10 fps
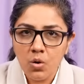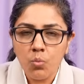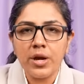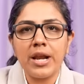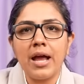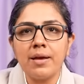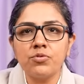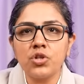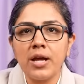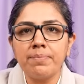When I
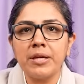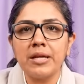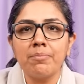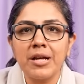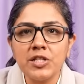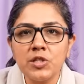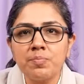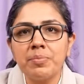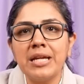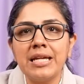am typing, my
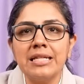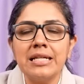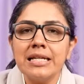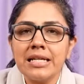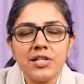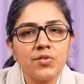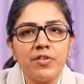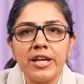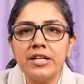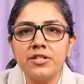speed is
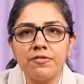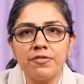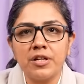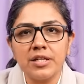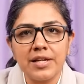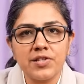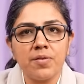very different as